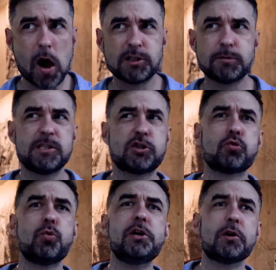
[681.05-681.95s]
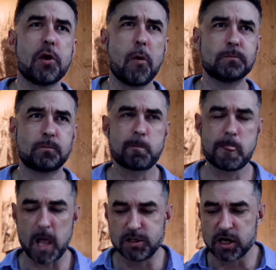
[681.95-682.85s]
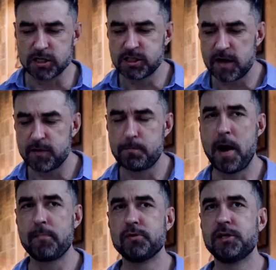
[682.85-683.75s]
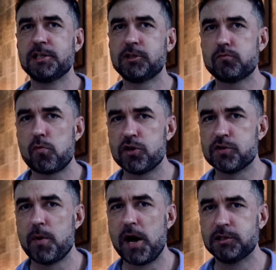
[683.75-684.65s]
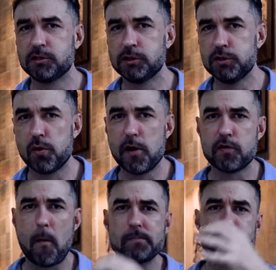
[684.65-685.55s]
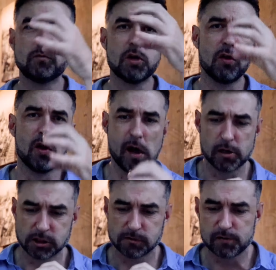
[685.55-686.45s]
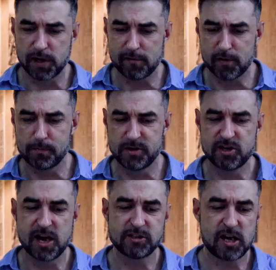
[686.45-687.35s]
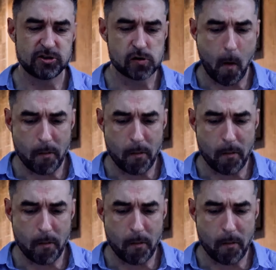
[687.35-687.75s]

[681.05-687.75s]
It's a bit sweeter though. It doesn't have the pepperiness, the spice, the nuance, the layers of flavor, the BTX sauce.